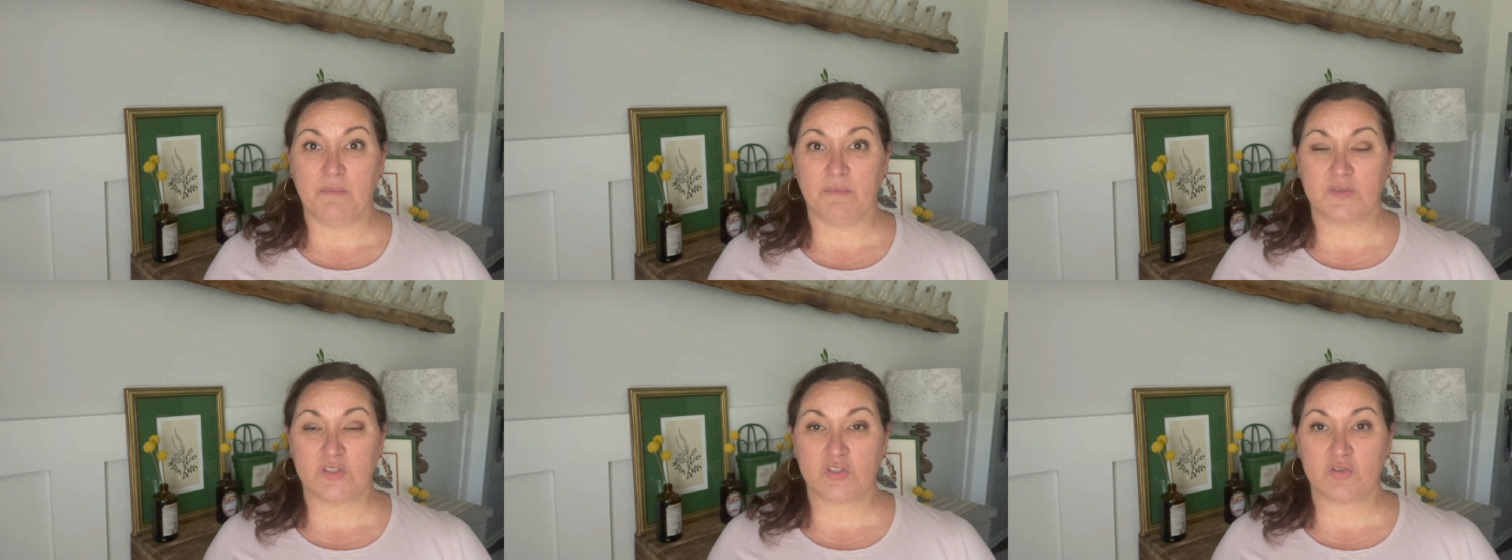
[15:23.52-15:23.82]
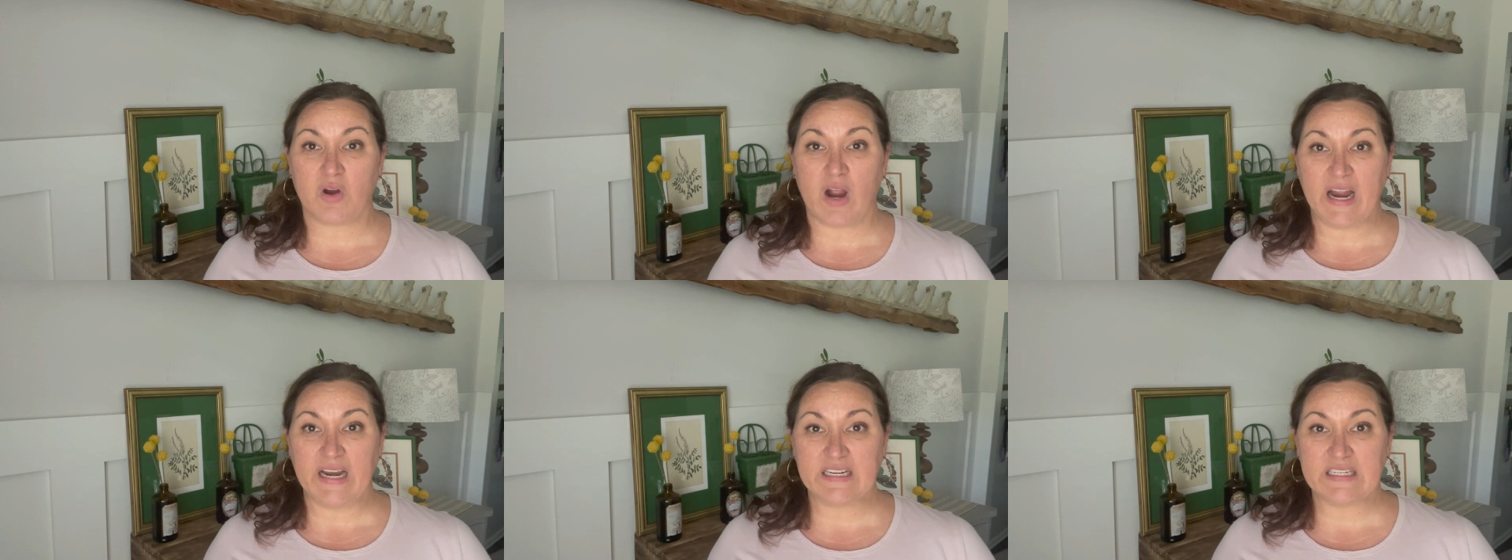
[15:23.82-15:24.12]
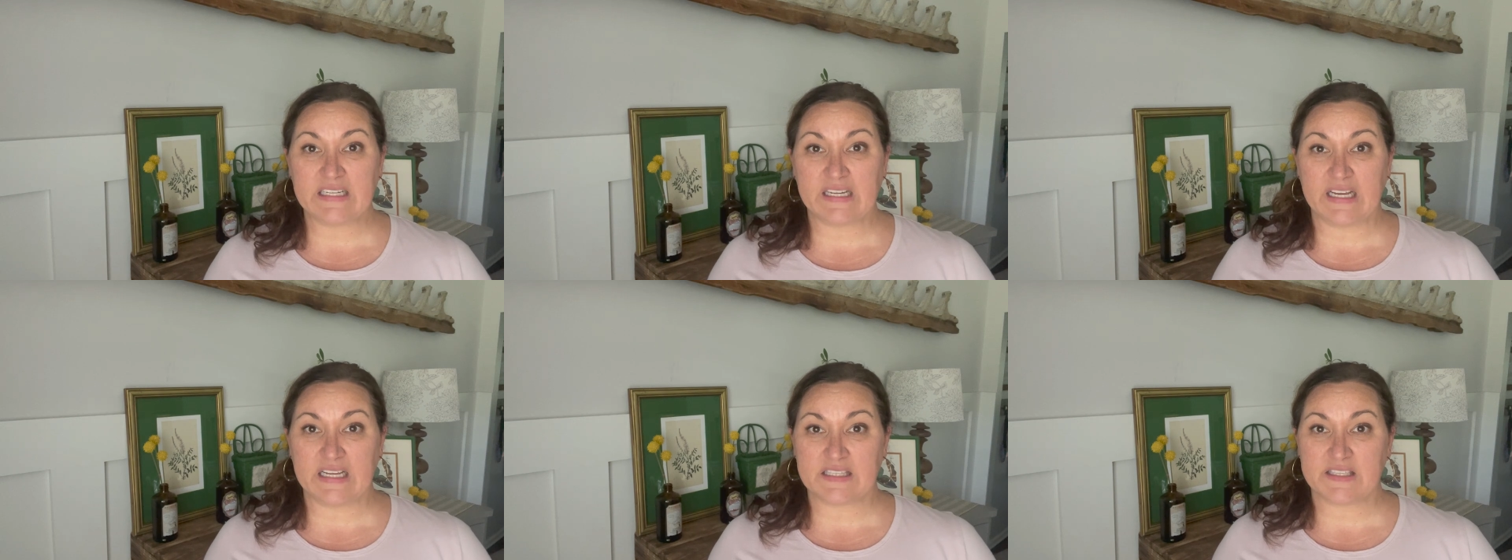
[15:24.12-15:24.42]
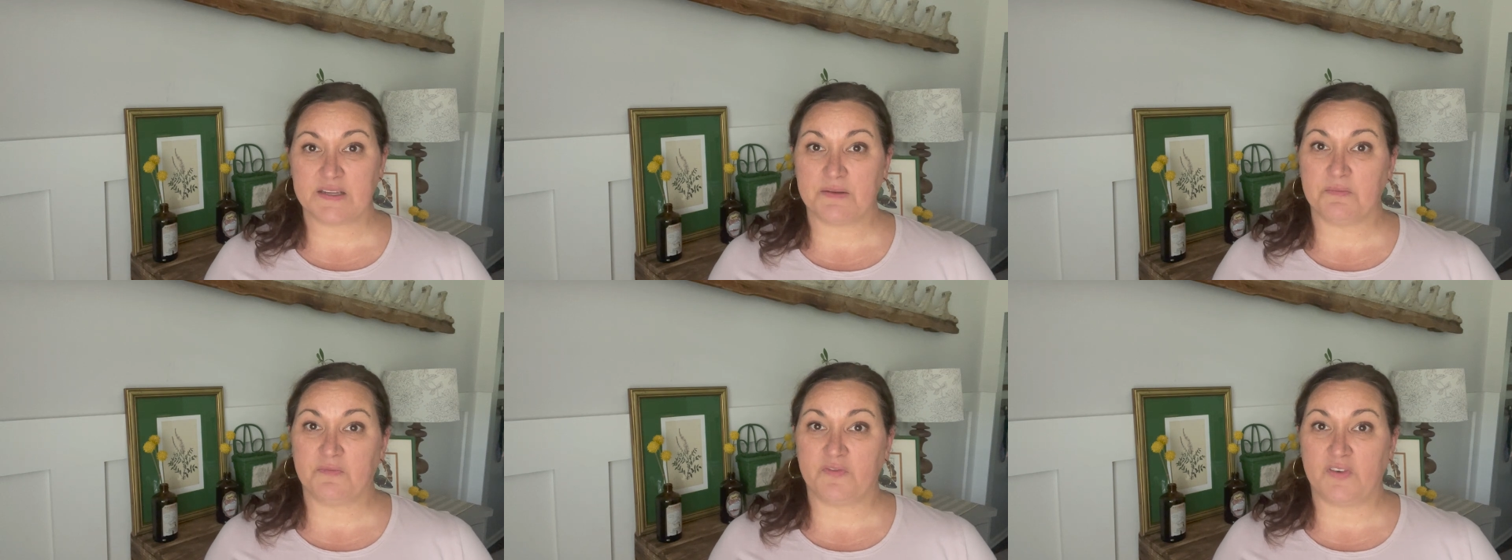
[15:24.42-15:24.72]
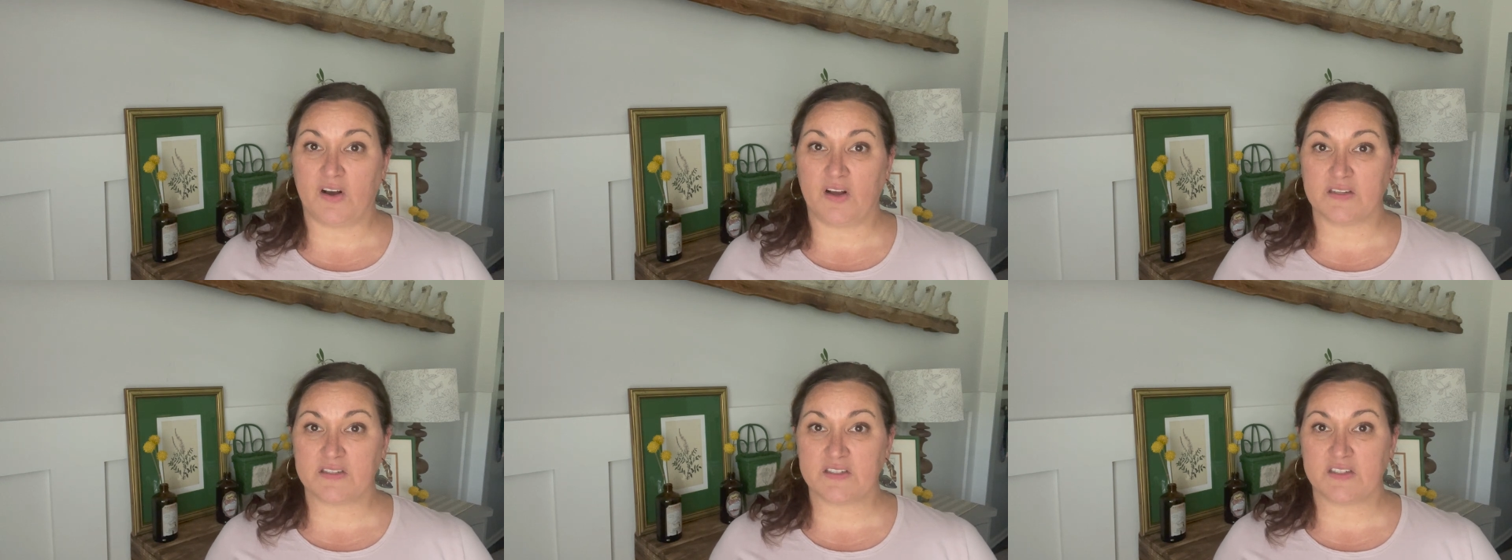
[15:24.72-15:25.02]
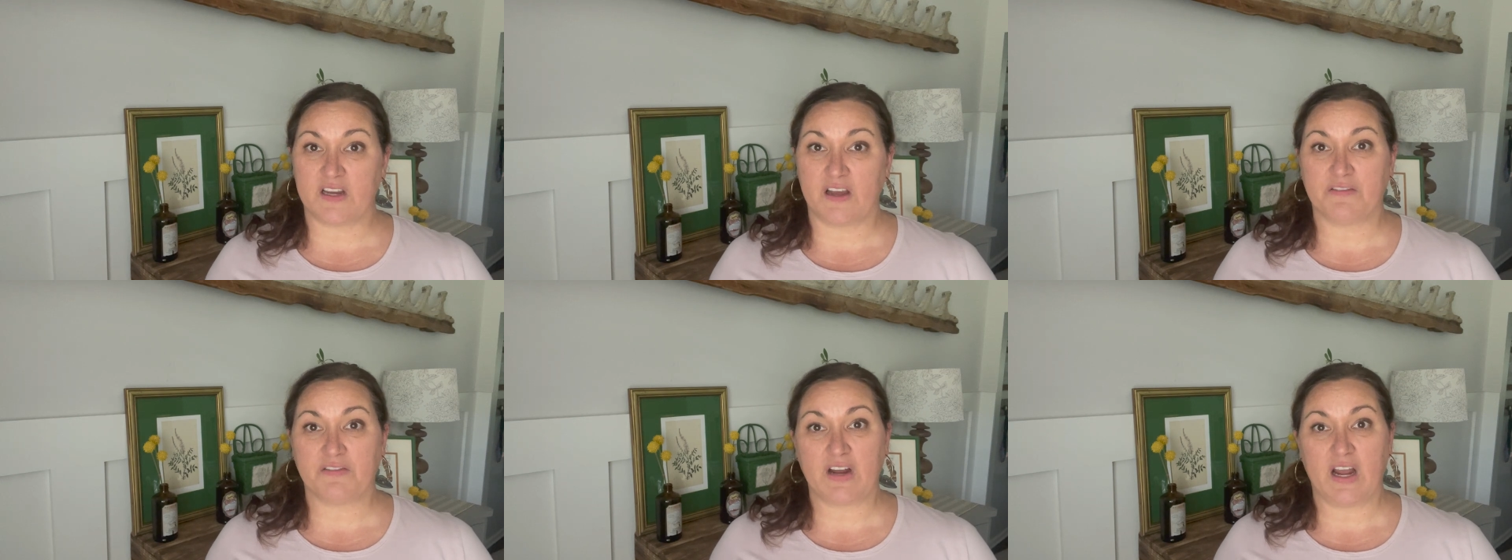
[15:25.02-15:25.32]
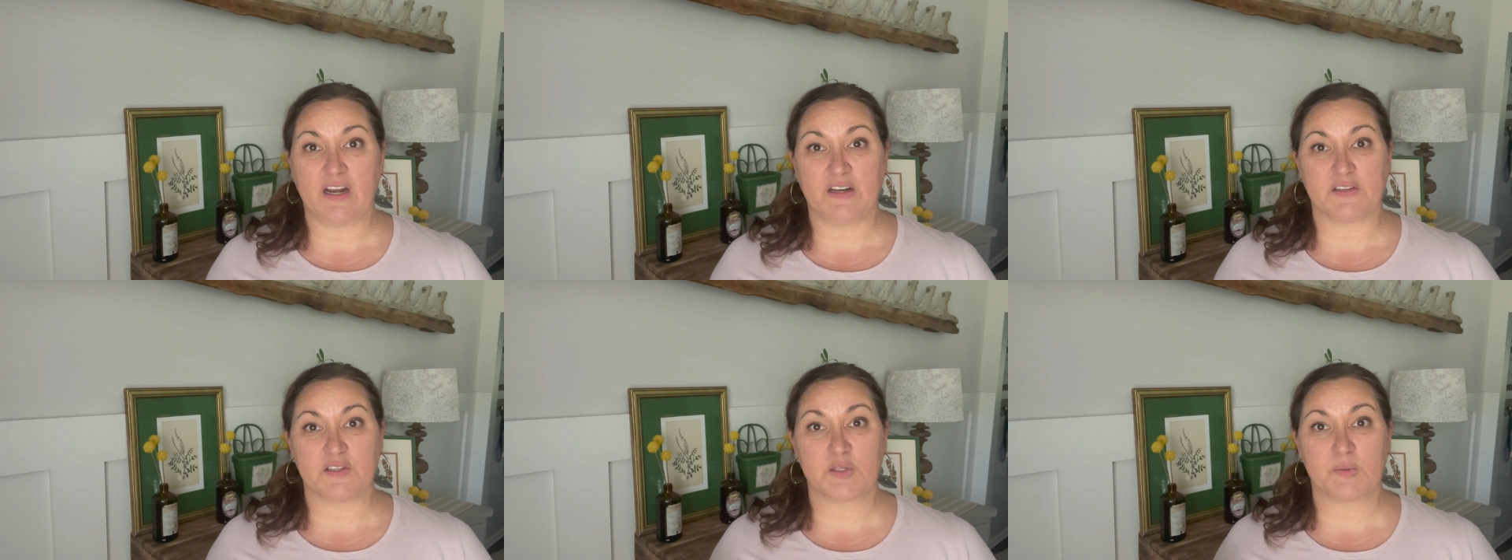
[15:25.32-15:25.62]
trying to get some fall stuff
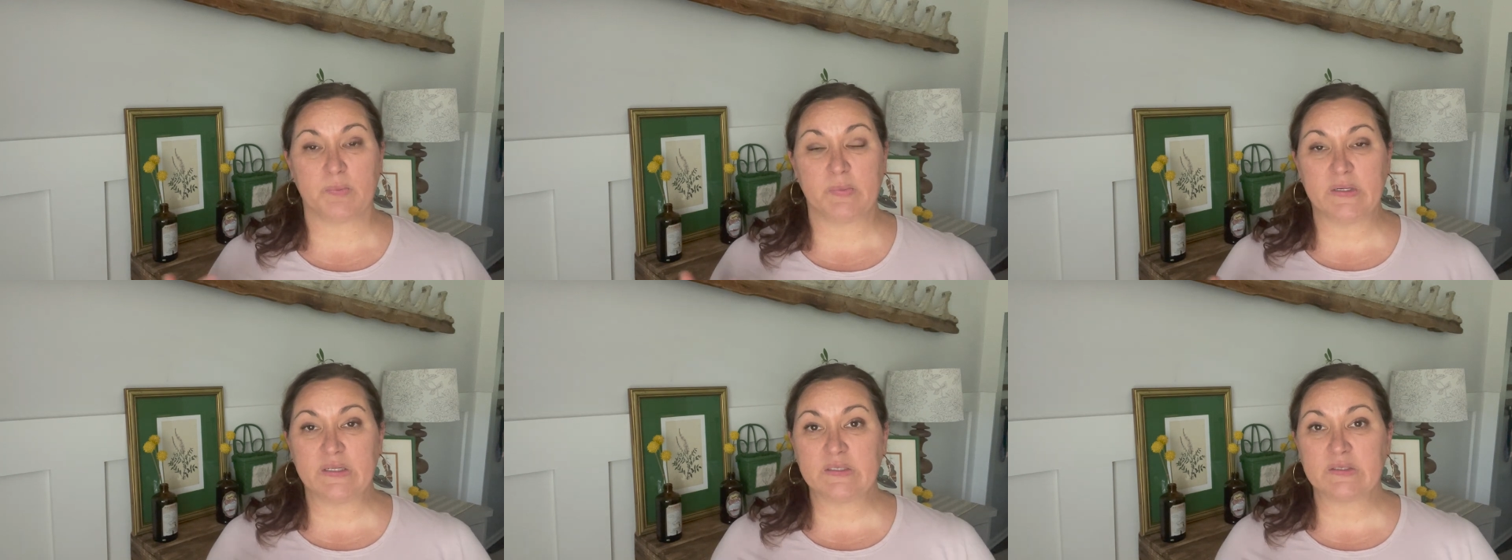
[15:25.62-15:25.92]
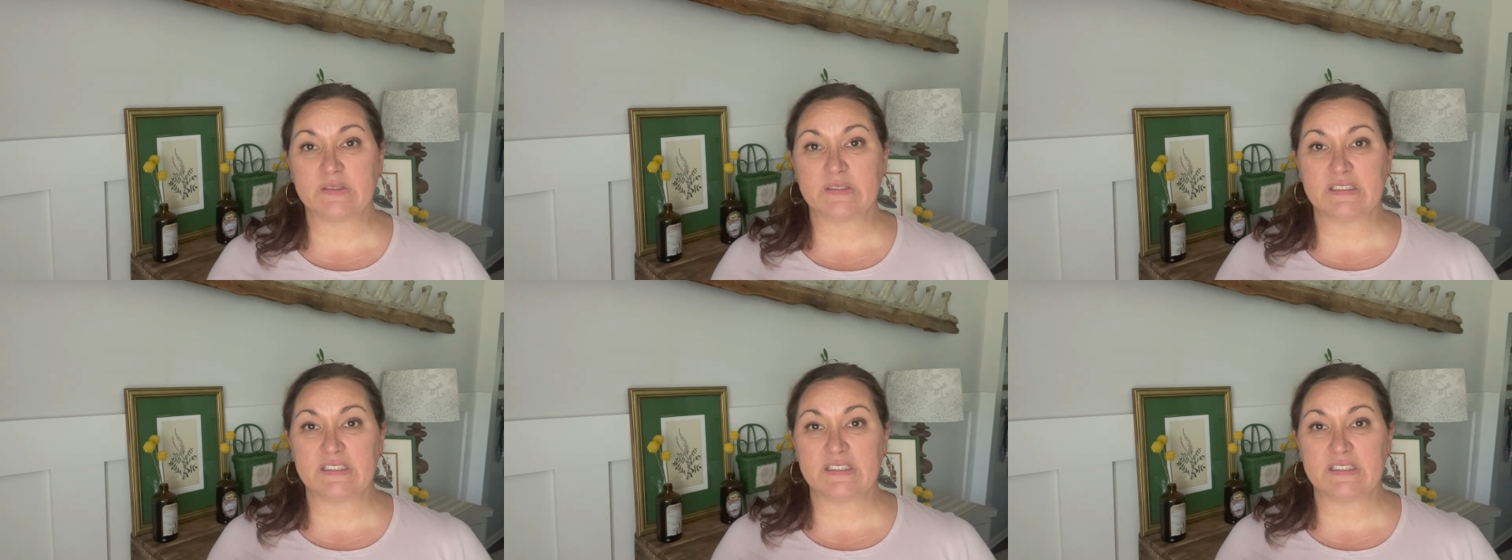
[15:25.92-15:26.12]
kind of sprinkled